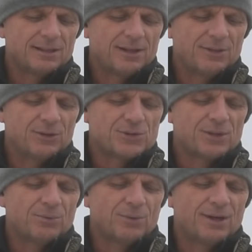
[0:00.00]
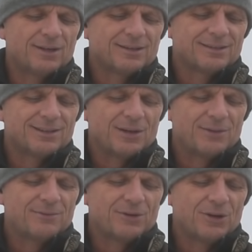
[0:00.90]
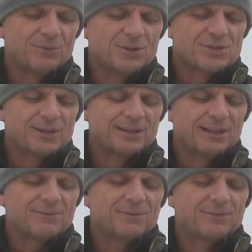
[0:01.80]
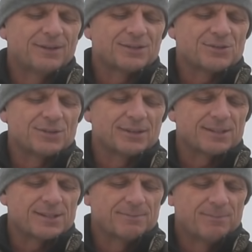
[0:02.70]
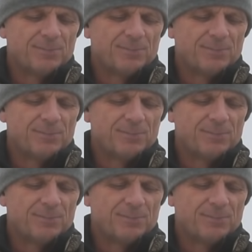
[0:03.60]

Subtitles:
And those that would are the very reason I left the fucking circus.